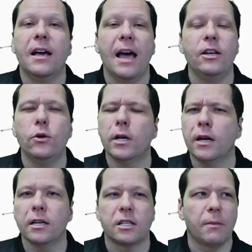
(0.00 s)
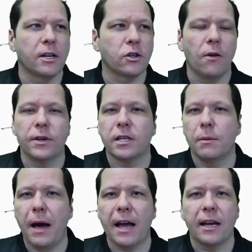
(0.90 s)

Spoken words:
And you can customize all this on the back